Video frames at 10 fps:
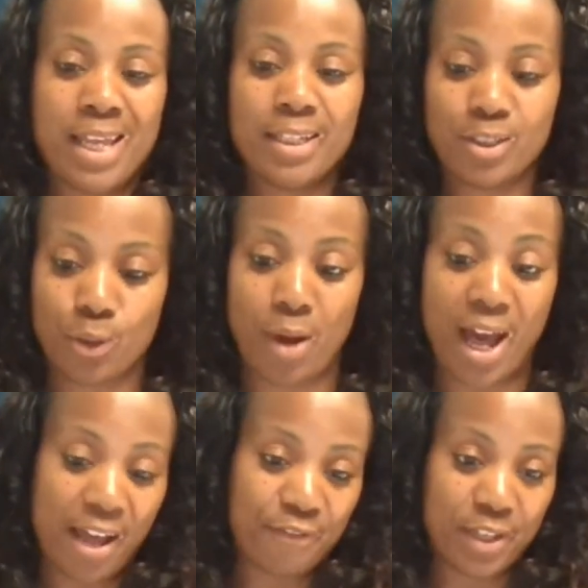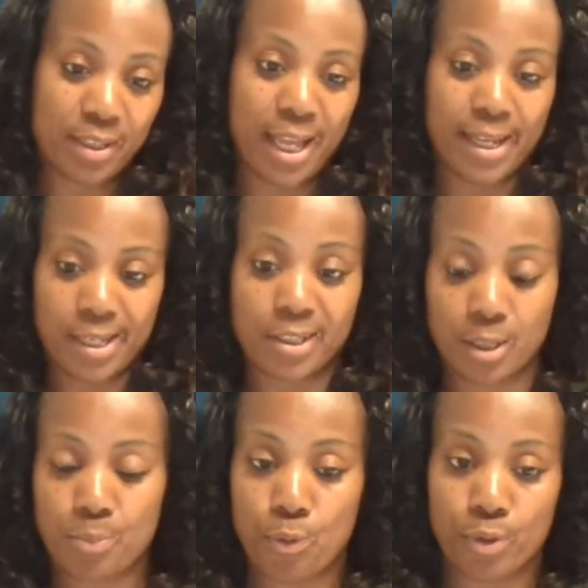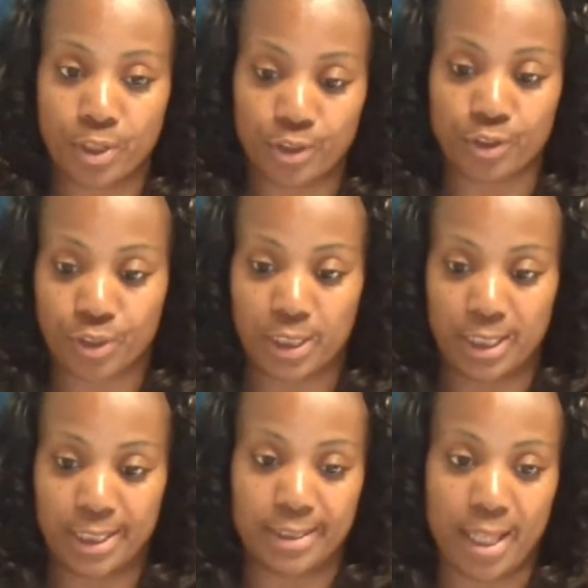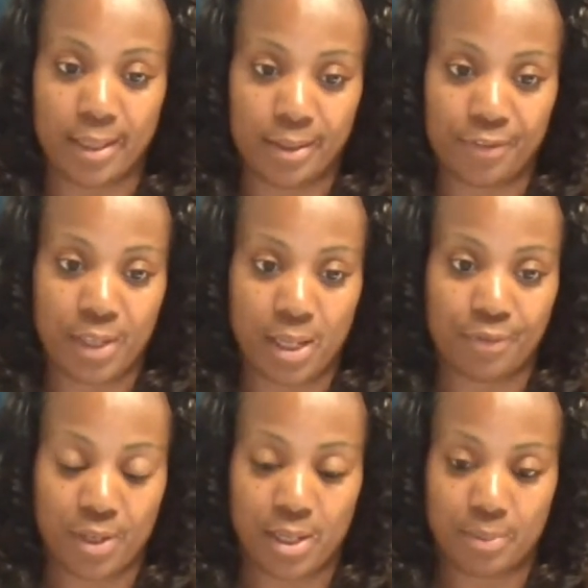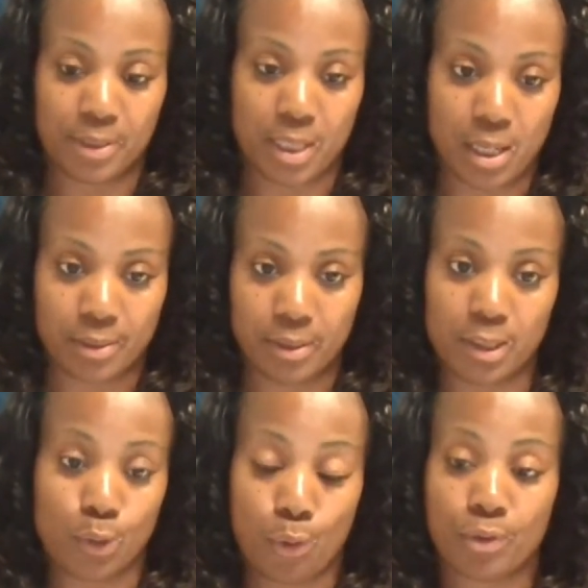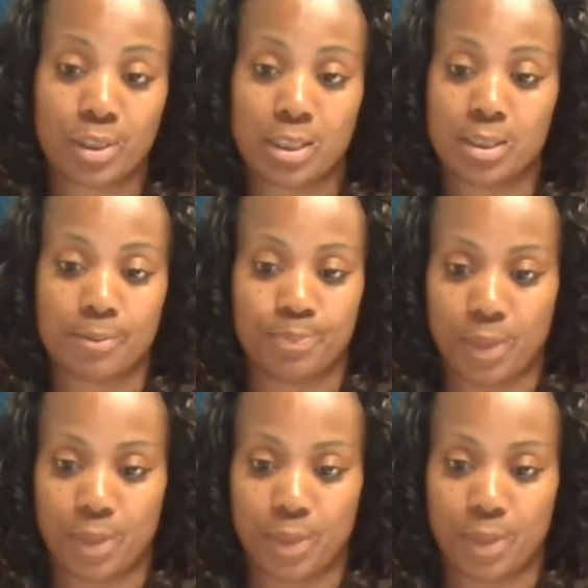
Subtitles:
So I feel like at some point you're going to need that lift gate for Amazon, because all these